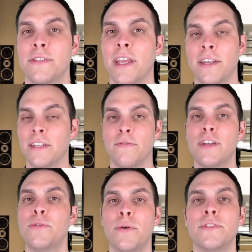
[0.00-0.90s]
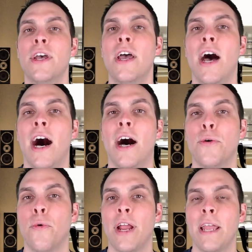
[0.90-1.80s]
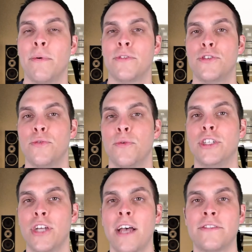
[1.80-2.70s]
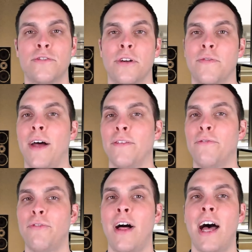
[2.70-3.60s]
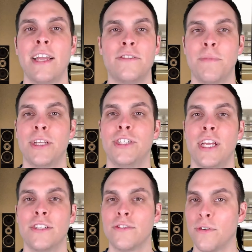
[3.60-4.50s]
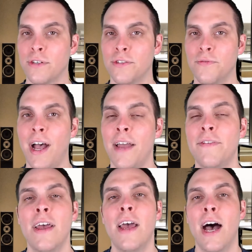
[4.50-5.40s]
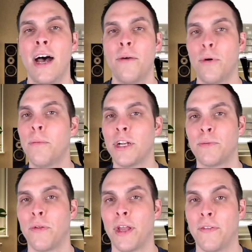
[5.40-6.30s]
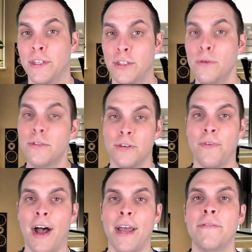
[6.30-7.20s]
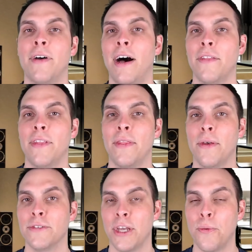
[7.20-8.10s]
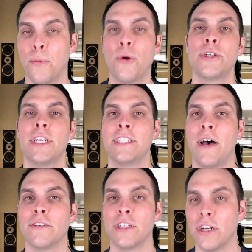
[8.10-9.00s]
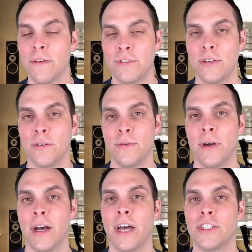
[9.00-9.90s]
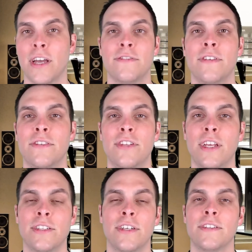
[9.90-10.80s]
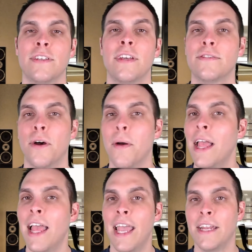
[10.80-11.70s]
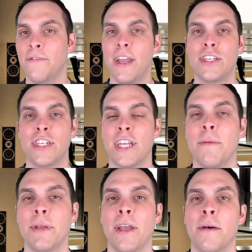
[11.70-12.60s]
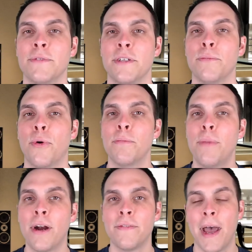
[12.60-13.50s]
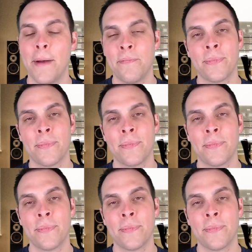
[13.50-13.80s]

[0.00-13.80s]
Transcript: and individuals uh, who were able to adjust sort of on the fly to make changes in order to survive uh, were much more likely to survive uh, than those that weren't intelligent enough to uh, adjust to these changes. So, innovation again becomes an important part of that.